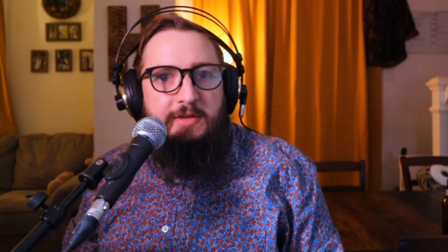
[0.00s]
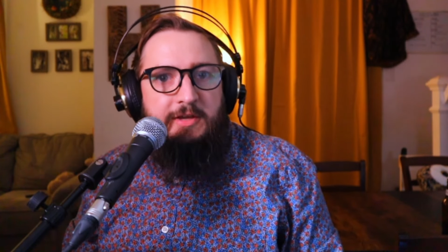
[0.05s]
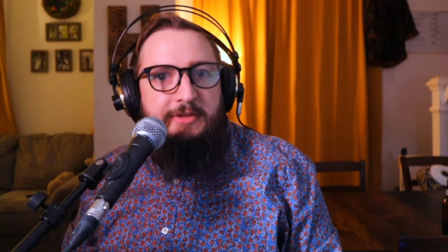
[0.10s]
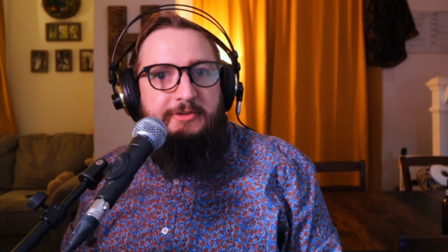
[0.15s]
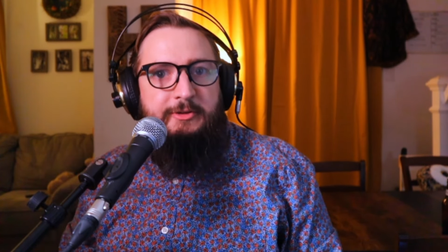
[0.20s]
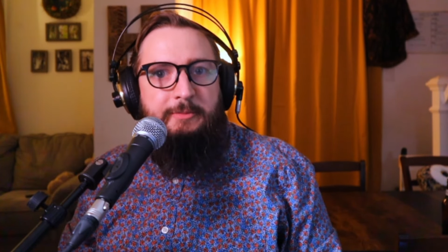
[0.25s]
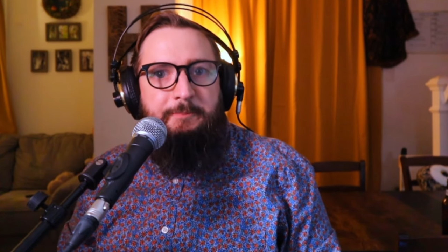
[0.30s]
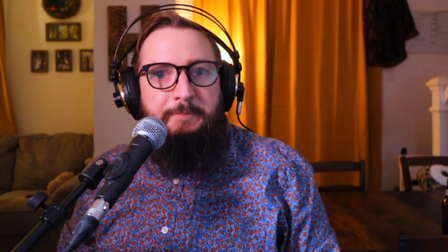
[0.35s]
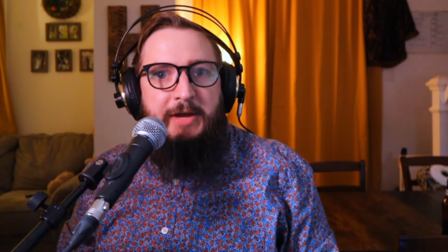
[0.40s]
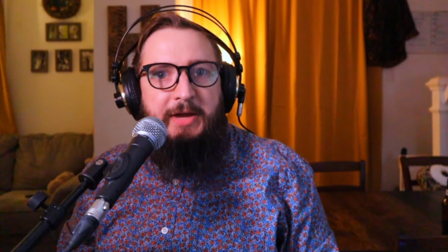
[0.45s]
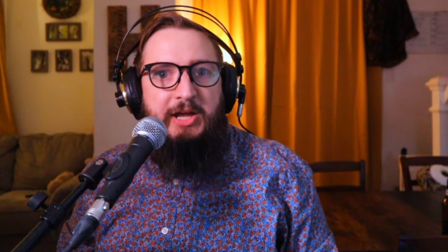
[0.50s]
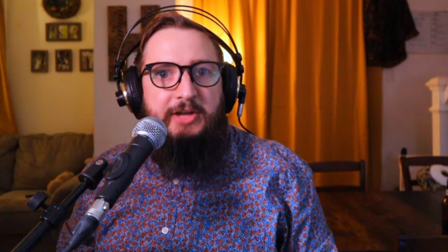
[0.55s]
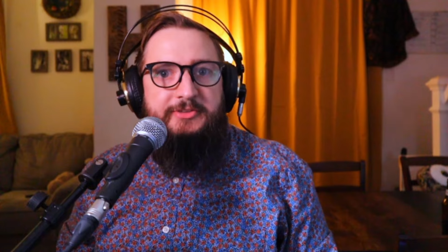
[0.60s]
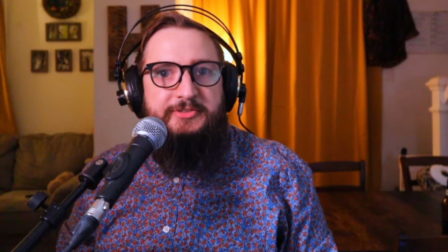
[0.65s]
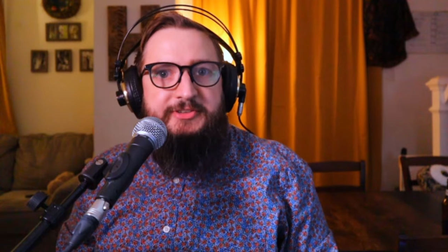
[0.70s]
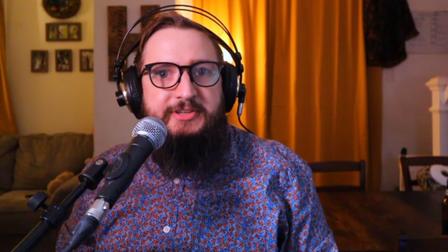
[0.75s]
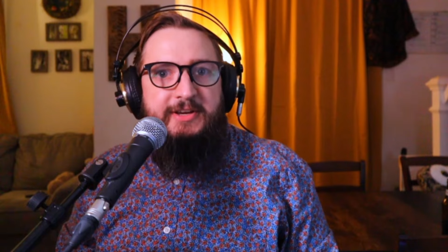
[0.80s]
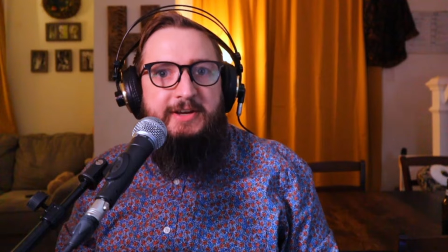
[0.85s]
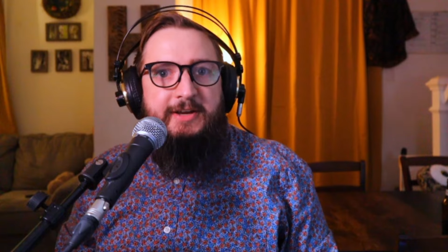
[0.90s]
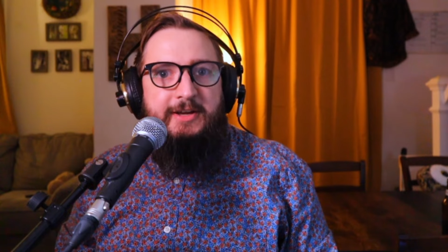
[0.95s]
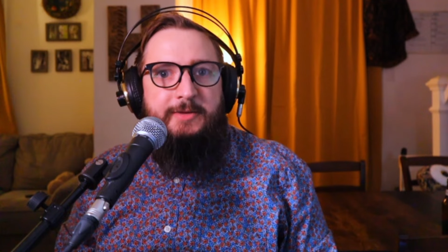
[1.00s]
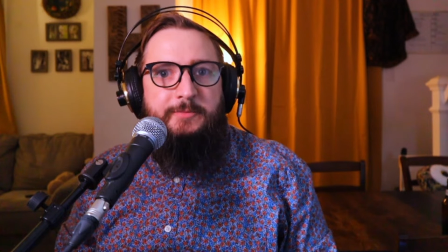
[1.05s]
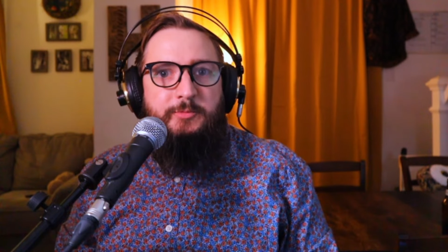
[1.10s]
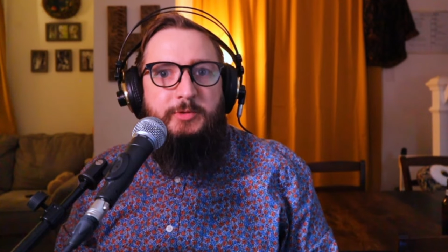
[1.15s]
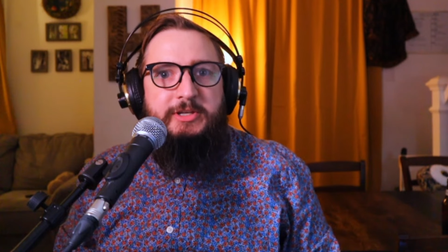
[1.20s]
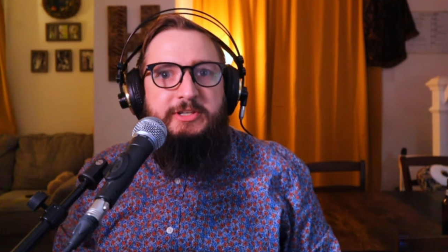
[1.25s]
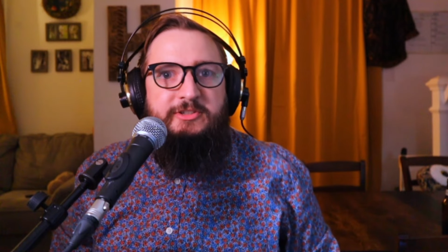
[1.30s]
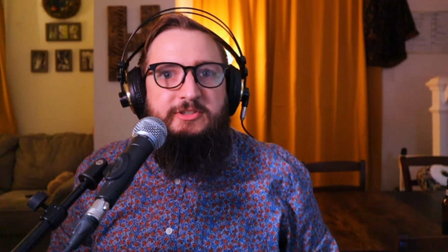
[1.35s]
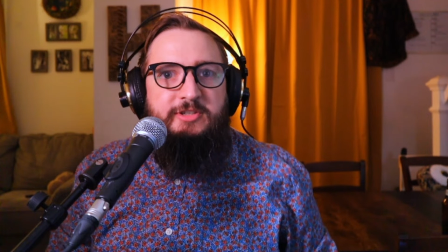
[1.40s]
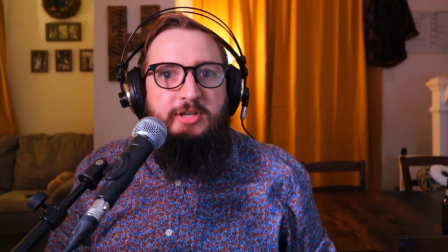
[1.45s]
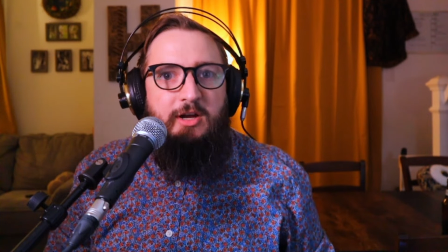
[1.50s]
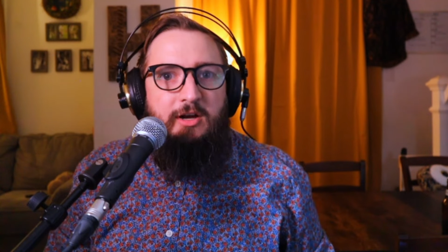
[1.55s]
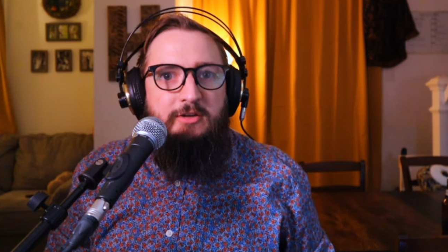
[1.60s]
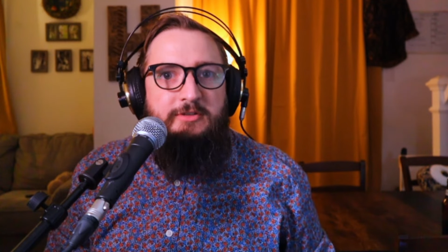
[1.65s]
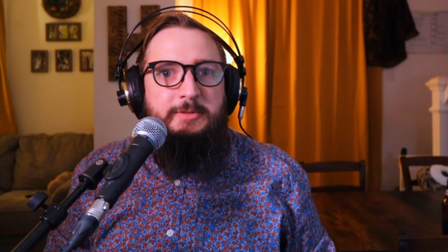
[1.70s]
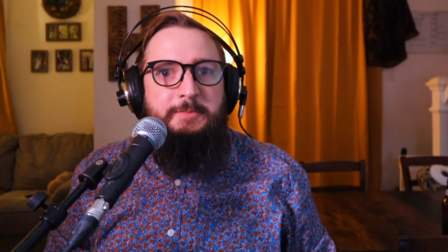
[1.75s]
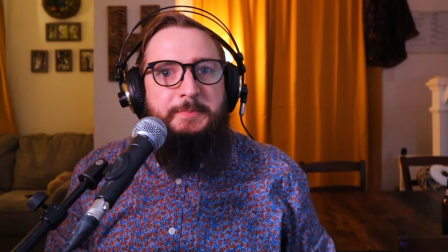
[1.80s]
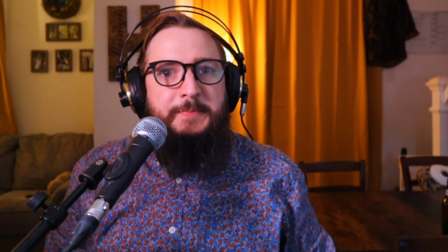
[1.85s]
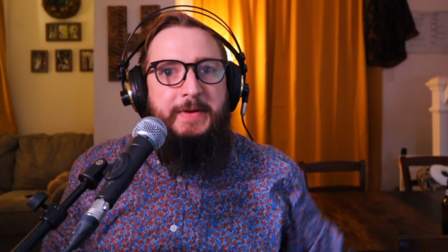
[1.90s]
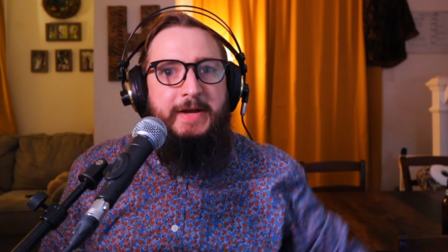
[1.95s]
It's about time we
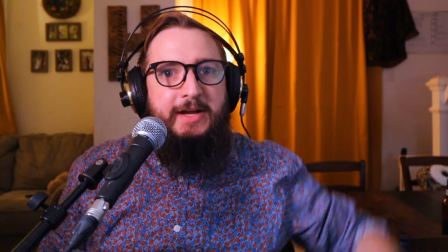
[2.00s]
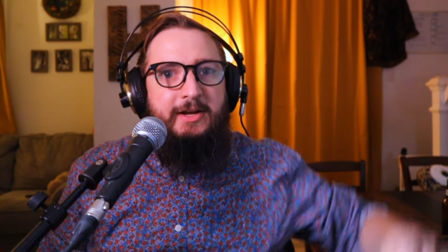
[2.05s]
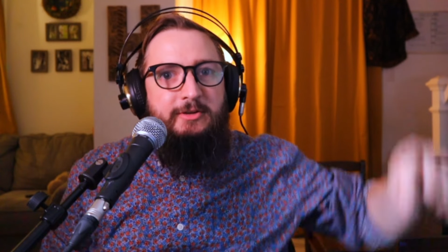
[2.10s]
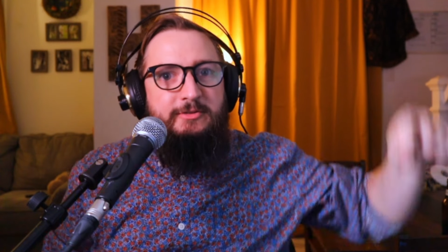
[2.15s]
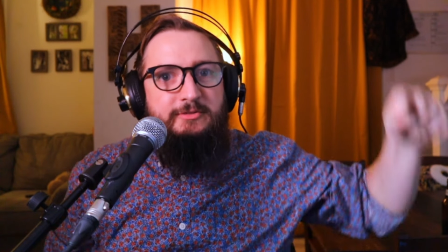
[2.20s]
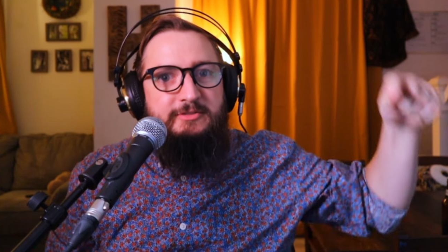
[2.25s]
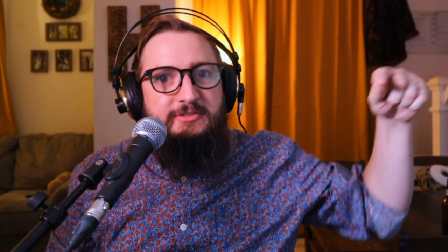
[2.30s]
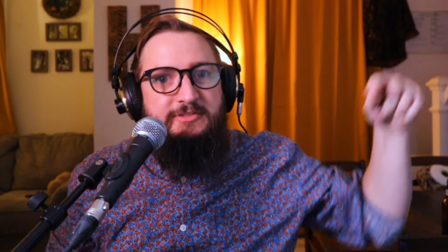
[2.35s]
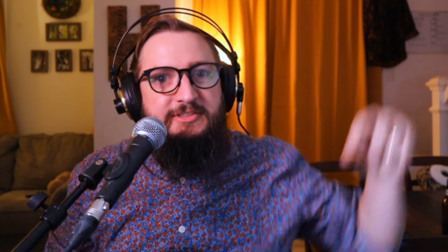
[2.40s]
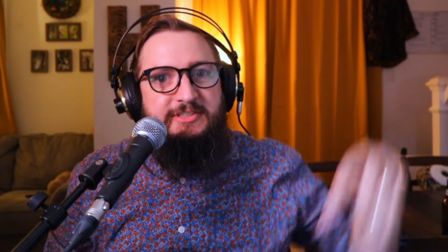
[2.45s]
talked about